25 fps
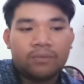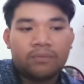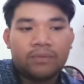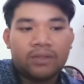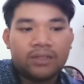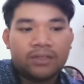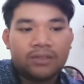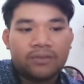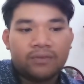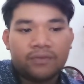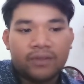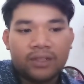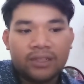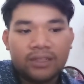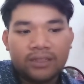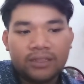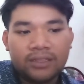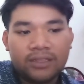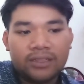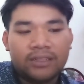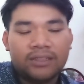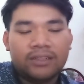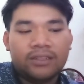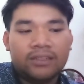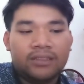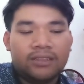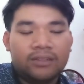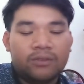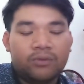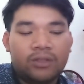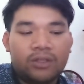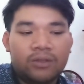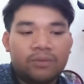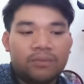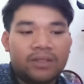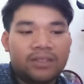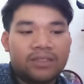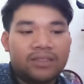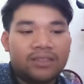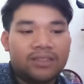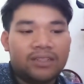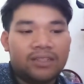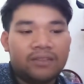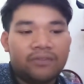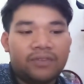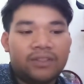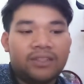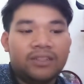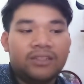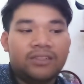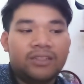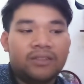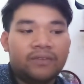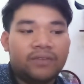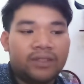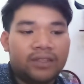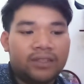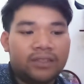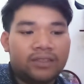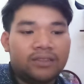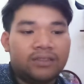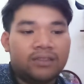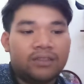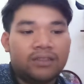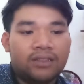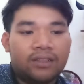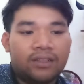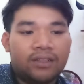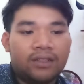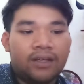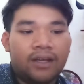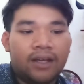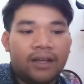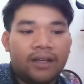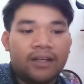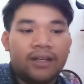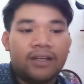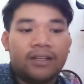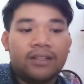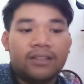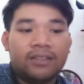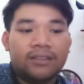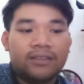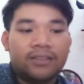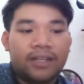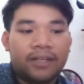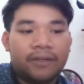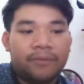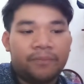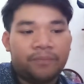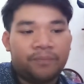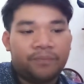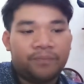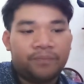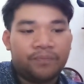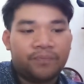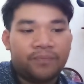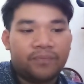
must differentiate it another time.